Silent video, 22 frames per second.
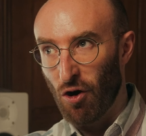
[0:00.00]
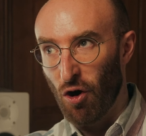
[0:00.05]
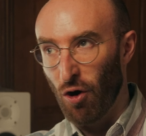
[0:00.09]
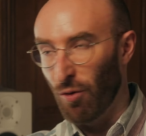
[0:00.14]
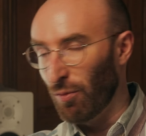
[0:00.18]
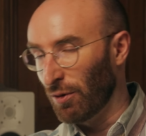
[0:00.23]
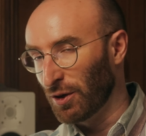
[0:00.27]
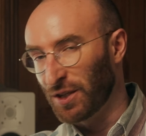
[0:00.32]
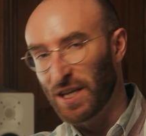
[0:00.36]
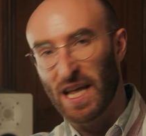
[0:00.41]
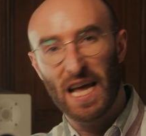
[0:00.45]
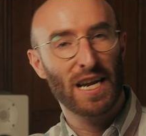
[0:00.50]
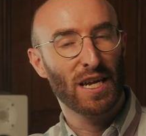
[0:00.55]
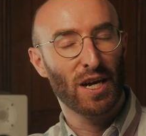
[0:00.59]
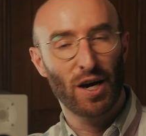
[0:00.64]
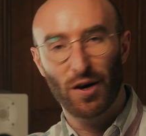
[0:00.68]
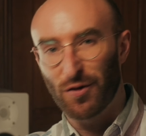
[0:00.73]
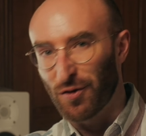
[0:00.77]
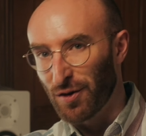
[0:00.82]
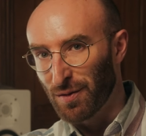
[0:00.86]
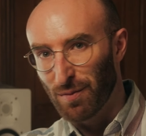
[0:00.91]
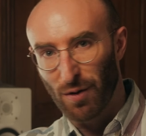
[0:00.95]
almost any
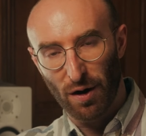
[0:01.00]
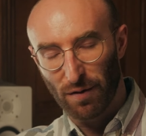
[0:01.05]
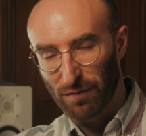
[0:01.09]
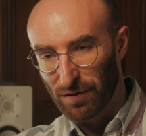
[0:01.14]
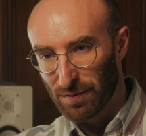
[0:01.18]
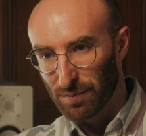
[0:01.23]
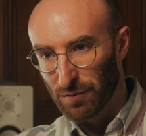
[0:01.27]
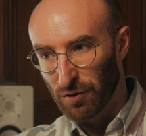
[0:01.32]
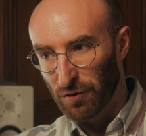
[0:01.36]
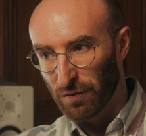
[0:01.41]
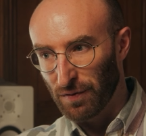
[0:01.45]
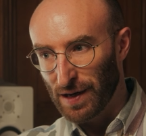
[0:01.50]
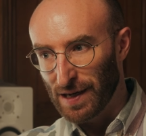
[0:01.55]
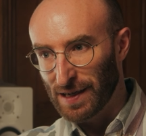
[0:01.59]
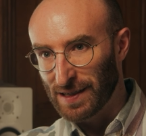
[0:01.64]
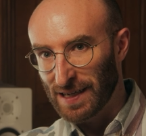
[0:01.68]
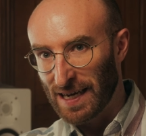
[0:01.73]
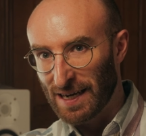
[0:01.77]
other Marvel movies,